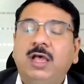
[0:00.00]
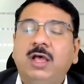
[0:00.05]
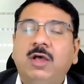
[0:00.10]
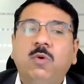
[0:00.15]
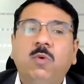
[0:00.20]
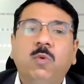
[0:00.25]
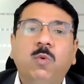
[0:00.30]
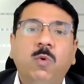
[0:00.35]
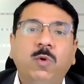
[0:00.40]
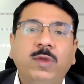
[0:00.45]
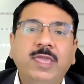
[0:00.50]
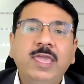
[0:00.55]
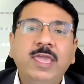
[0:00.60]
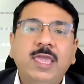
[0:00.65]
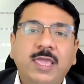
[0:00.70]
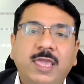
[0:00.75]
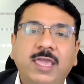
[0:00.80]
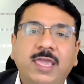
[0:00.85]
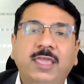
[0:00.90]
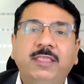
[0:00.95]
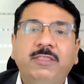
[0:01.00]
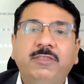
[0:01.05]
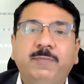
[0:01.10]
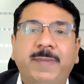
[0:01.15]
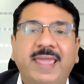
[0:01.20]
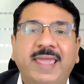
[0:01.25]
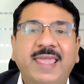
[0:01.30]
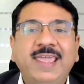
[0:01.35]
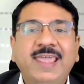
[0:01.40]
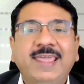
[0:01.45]
OEE is
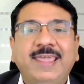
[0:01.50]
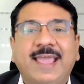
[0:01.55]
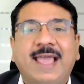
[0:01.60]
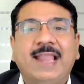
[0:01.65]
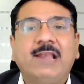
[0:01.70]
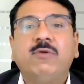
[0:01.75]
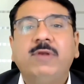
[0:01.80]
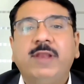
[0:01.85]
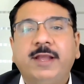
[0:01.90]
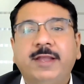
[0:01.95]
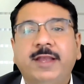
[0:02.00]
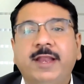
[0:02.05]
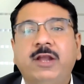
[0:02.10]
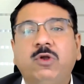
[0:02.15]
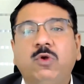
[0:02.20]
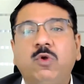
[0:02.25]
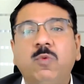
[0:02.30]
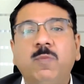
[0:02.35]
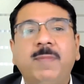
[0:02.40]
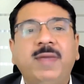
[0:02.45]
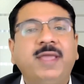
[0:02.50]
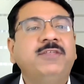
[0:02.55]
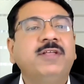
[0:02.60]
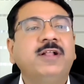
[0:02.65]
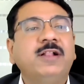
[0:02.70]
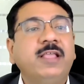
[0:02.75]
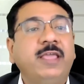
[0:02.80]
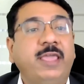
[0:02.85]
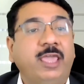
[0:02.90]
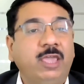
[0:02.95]
being calculated to
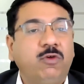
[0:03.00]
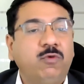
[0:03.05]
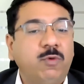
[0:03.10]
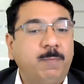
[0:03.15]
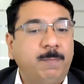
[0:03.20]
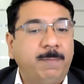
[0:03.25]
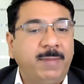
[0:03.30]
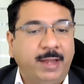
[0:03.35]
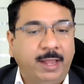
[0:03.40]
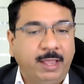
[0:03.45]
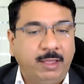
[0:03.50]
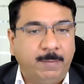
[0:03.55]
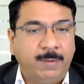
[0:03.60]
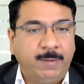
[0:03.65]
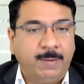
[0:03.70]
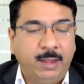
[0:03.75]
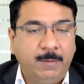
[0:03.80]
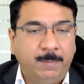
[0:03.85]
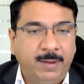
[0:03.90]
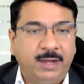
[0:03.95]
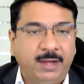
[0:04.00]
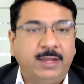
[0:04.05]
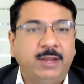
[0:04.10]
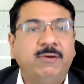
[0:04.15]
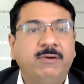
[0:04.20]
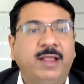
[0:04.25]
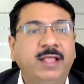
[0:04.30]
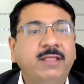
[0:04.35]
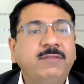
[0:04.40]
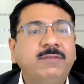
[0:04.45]
measure the equipment
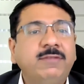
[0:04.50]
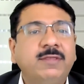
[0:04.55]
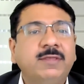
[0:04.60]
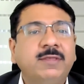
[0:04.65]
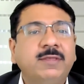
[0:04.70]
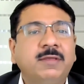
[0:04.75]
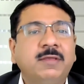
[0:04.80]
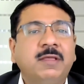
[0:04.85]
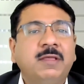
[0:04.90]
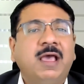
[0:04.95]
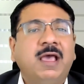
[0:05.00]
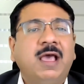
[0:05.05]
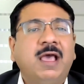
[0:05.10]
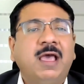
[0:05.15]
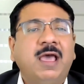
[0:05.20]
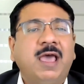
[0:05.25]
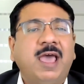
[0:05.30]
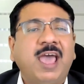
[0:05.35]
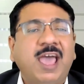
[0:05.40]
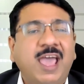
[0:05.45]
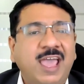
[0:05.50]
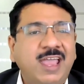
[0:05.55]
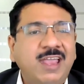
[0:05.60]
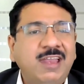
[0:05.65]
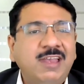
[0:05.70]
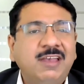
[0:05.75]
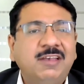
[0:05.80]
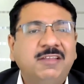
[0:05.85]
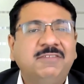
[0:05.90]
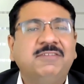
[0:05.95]
effectiveness
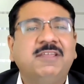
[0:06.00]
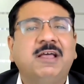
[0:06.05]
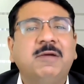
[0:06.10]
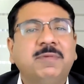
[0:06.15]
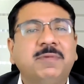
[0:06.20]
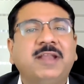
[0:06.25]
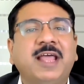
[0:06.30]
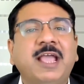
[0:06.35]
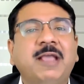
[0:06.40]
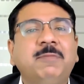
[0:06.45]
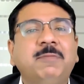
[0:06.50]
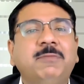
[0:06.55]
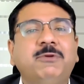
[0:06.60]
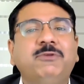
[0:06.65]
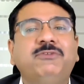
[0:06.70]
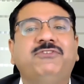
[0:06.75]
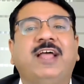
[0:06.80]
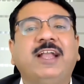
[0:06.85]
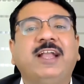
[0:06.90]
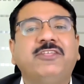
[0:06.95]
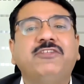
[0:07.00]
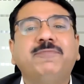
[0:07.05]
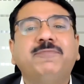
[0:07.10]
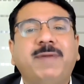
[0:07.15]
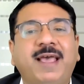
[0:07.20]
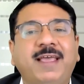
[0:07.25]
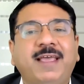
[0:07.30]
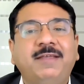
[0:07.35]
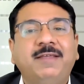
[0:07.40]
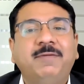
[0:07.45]
and sometimes to
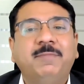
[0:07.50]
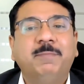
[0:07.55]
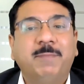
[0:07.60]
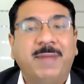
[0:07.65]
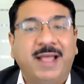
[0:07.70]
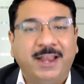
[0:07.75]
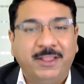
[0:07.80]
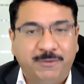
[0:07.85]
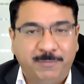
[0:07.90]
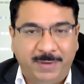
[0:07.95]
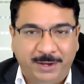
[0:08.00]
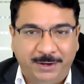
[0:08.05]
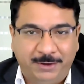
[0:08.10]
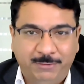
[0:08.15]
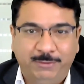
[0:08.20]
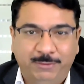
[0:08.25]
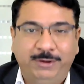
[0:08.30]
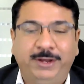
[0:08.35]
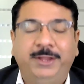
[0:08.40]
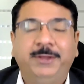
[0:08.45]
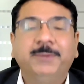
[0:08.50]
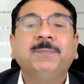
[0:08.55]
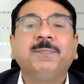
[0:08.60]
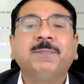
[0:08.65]
satisfy management only,